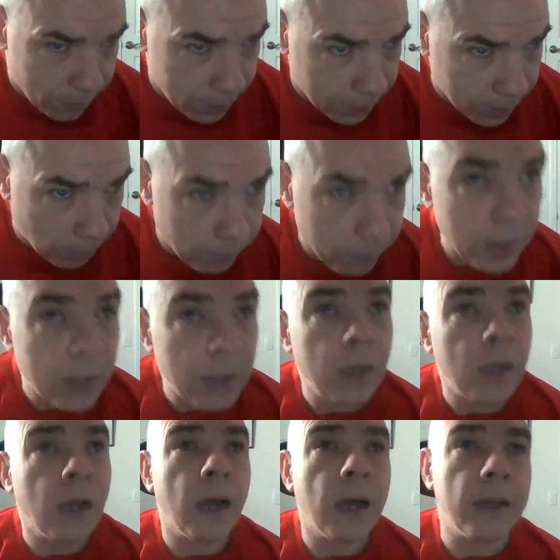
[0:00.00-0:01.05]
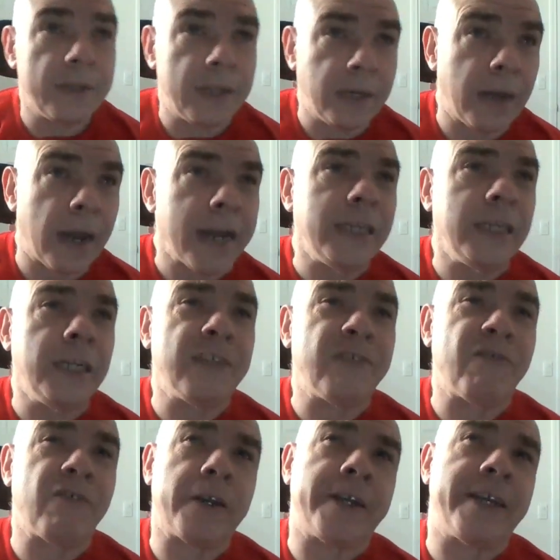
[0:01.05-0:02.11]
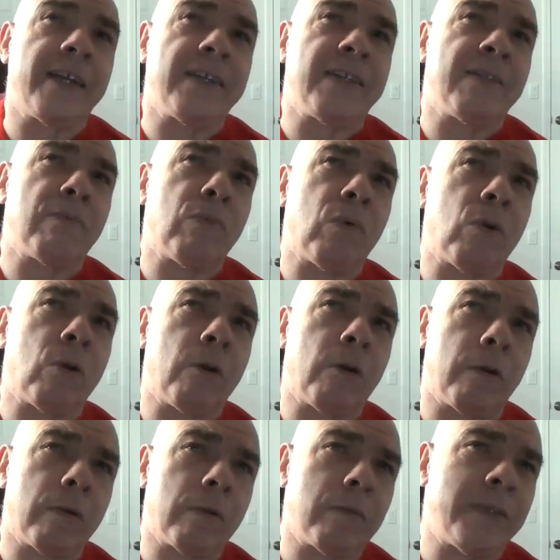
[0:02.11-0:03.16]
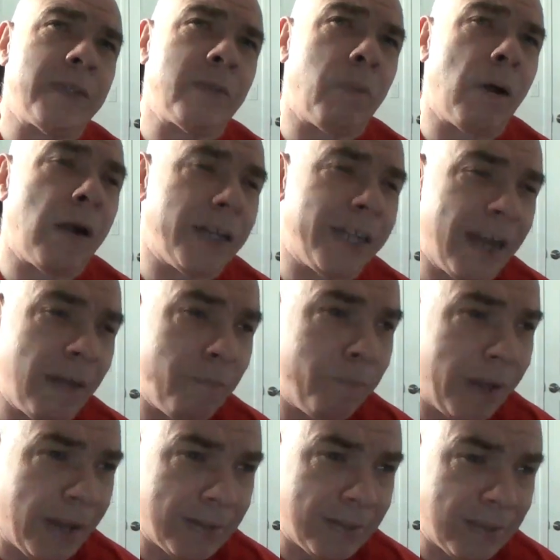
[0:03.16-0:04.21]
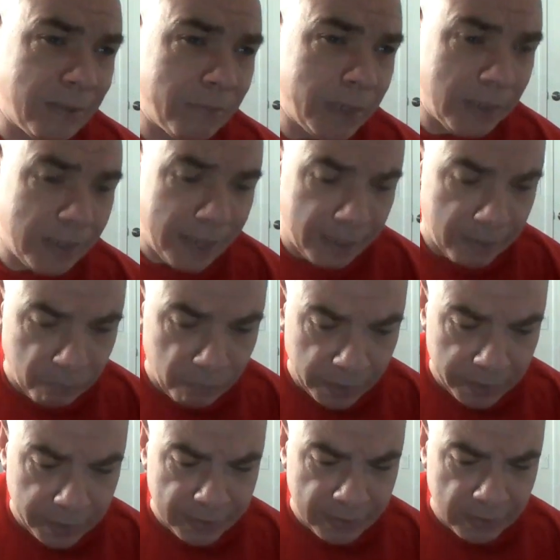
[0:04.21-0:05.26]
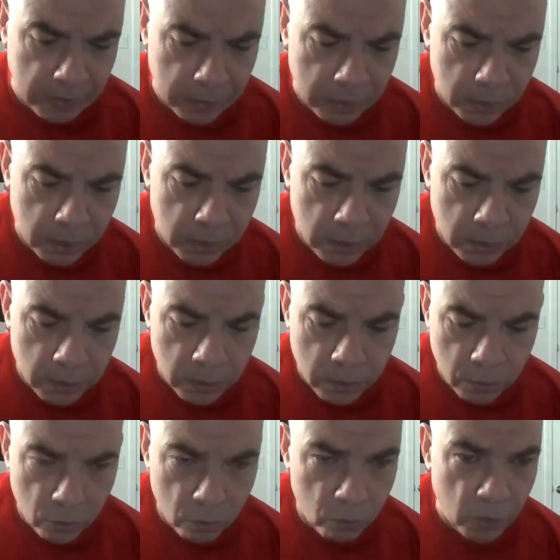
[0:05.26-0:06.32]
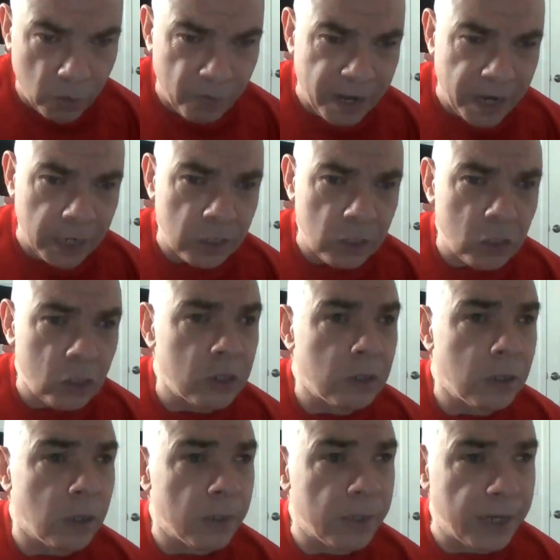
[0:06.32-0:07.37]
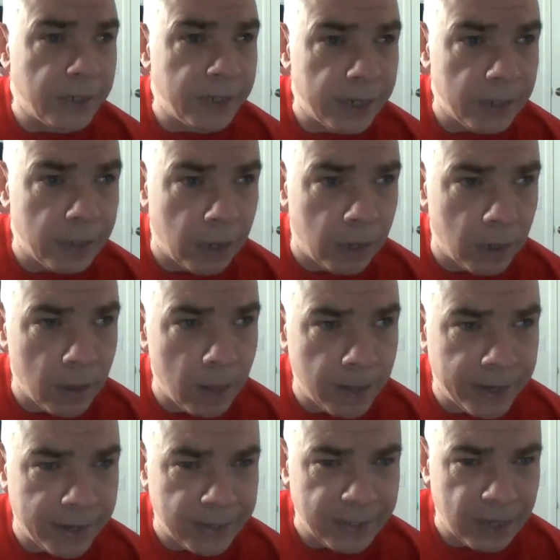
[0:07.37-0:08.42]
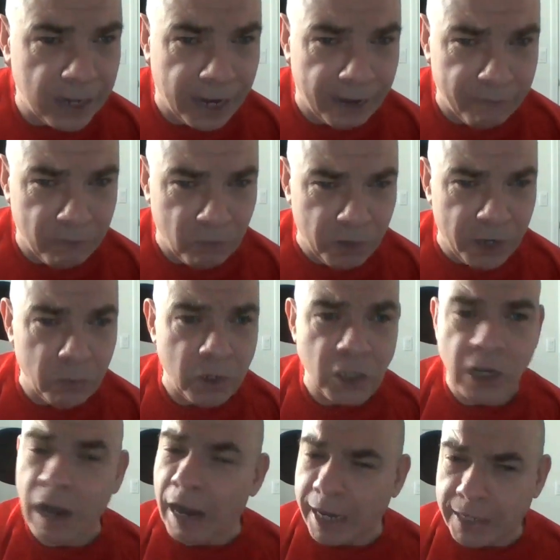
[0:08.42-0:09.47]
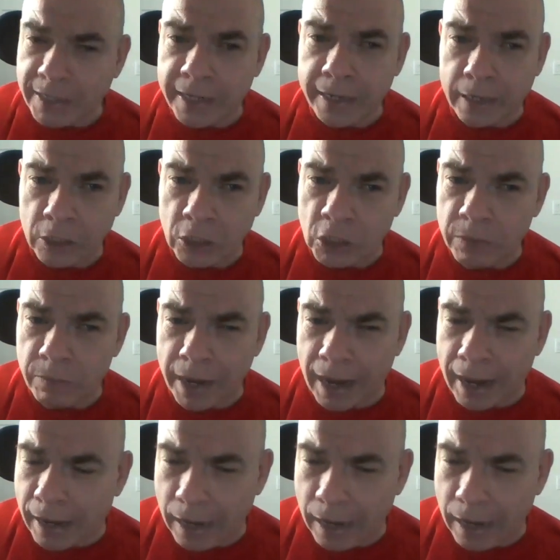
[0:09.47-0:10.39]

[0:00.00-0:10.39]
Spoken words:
You know, the 90s for Kiss were spotty at best. I mean, they'd released Revenge. They did Kiss Alive 3, which I think it should